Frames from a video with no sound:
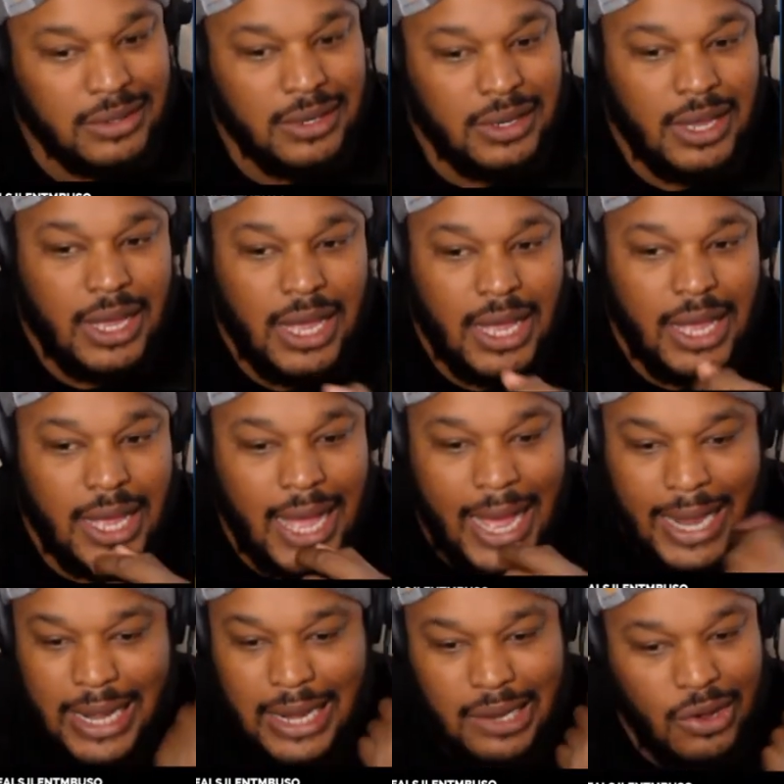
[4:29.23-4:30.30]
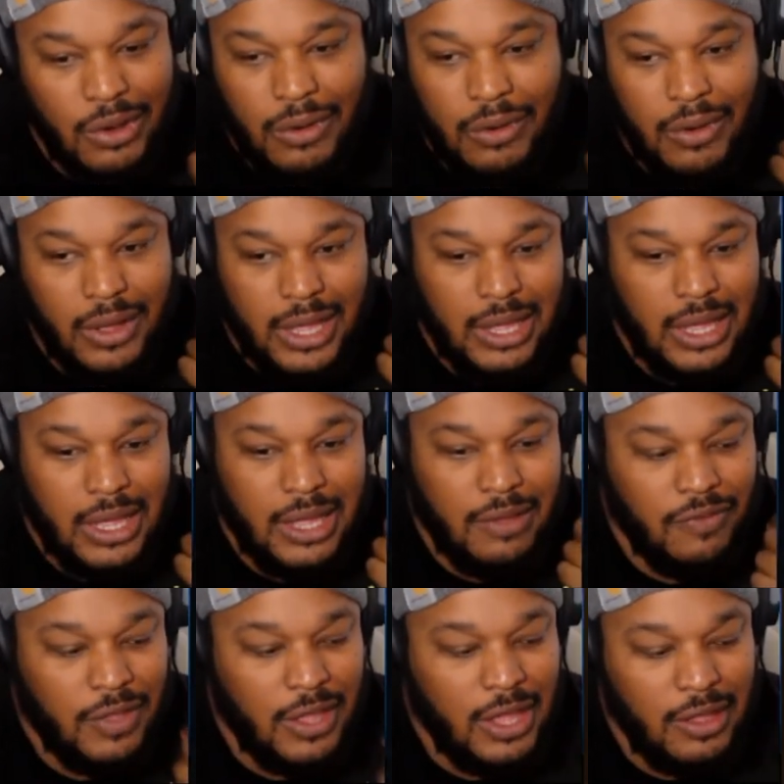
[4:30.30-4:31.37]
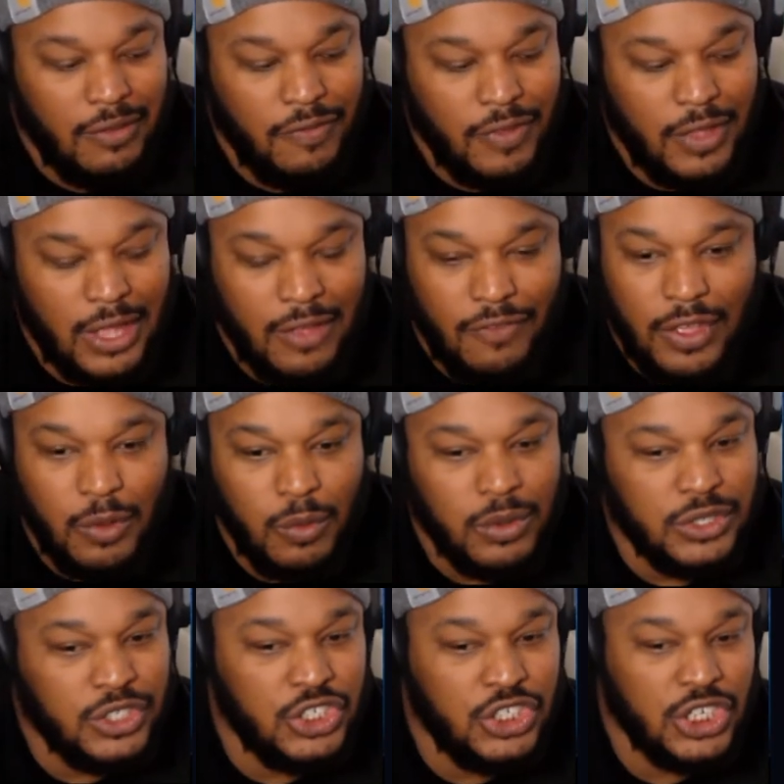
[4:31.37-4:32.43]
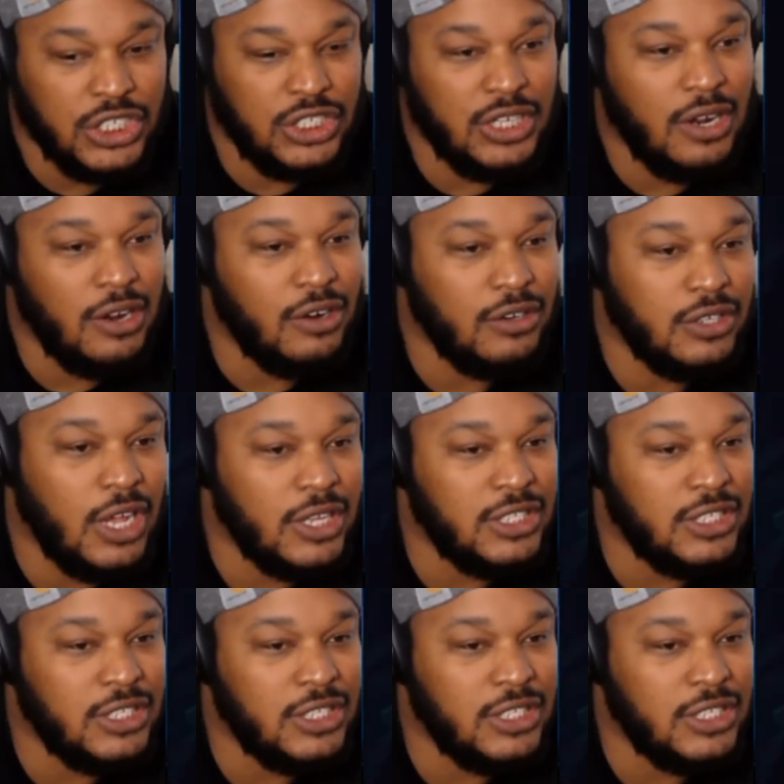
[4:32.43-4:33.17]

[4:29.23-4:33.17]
Yeah. I didn't know if it was just a